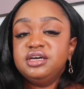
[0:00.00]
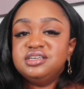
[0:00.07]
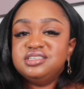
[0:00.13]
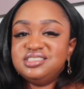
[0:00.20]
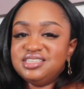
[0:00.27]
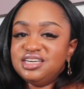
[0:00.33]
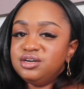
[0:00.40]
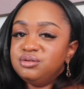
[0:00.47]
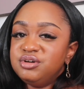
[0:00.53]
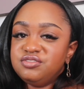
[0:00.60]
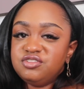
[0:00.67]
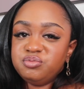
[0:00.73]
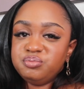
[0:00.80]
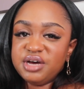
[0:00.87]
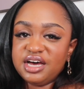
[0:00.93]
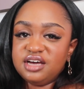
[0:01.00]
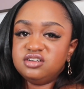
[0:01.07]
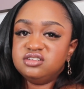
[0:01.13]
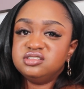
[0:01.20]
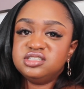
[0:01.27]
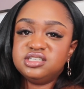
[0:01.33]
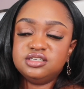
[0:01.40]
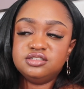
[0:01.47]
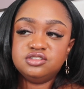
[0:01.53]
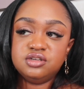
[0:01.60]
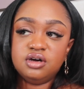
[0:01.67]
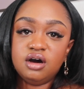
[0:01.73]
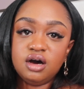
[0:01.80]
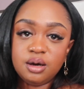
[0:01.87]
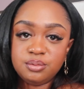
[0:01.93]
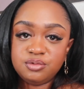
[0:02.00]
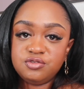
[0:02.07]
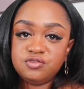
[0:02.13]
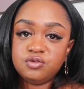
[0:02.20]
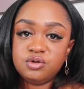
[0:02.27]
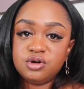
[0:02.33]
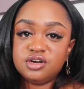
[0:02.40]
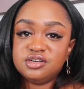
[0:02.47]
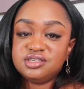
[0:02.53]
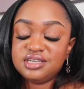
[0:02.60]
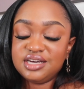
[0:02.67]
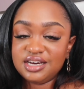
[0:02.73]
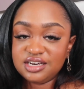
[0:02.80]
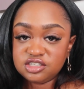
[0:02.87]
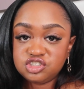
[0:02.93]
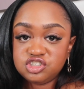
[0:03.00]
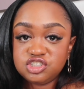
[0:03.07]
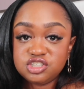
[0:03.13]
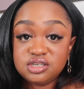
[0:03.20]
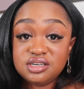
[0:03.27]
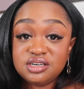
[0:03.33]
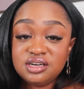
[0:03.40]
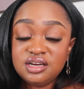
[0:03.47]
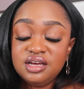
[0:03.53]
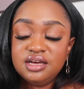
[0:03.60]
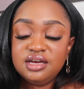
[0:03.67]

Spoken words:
stay away from patterns and opt for texture